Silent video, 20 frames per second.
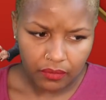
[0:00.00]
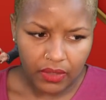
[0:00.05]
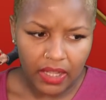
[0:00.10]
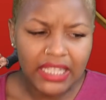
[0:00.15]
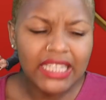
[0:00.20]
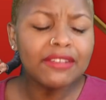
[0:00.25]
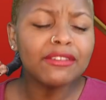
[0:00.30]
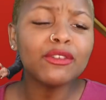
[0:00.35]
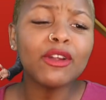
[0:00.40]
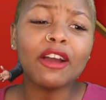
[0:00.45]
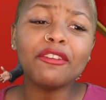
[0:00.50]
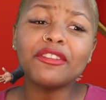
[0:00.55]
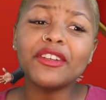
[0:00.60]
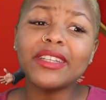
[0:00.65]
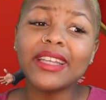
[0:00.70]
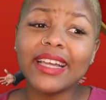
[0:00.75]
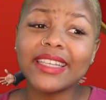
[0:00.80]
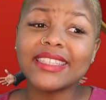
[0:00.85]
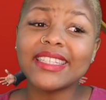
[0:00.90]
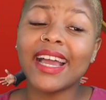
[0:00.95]
even though I
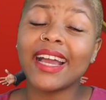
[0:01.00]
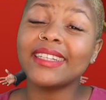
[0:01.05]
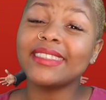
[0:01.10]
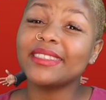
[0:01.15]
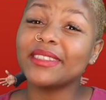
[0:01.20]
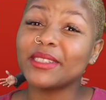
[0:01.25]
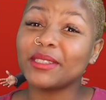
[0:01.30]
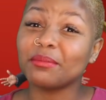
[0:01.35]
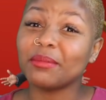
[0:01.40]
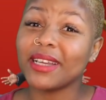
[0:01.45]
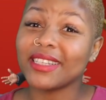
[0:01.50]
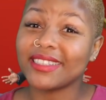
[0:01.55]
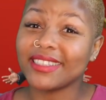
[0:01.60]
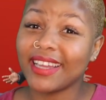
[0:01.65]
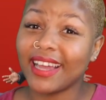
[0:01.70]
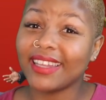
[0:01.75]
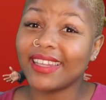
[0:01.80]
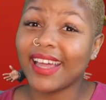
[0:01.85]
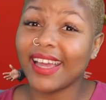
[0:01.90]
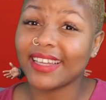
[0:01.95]
feel like Tandy is
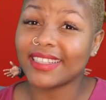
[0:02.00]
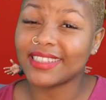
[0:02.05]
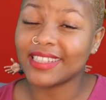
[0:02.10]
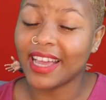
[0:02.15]
messy, I like